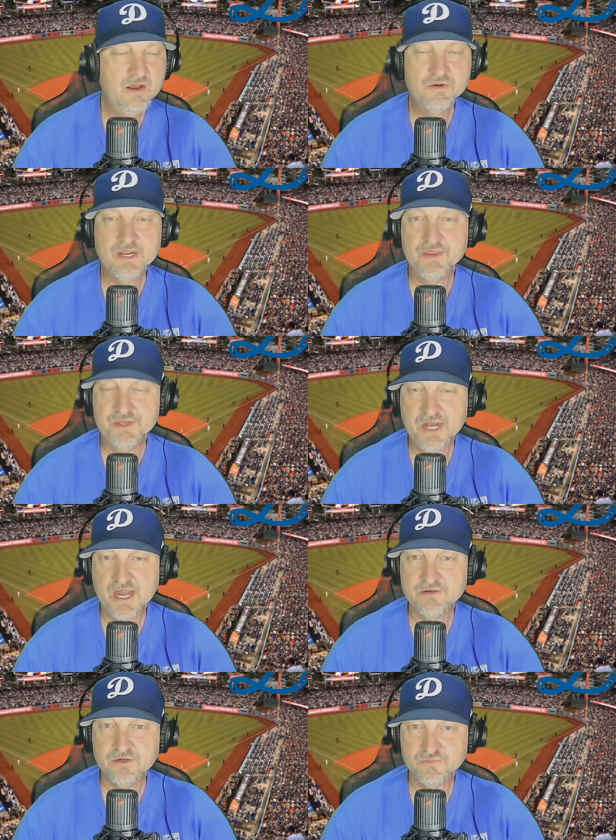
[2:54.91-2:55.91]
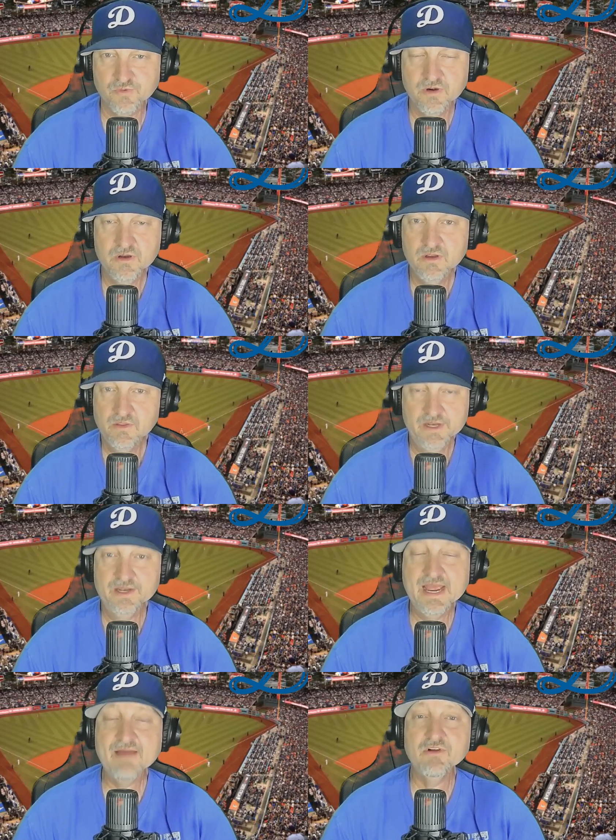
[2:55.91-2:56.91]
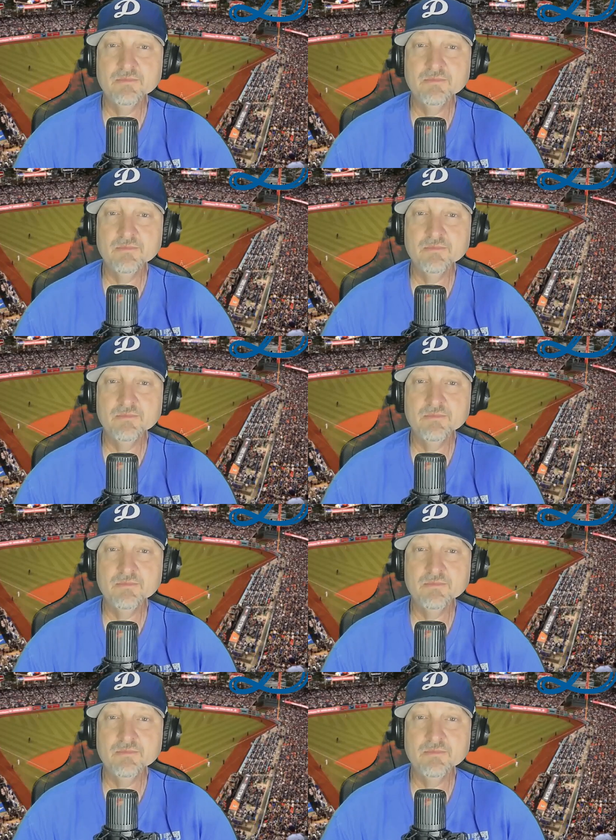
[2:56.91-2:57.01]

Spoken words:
Okay, the Dodgers were, they didn't have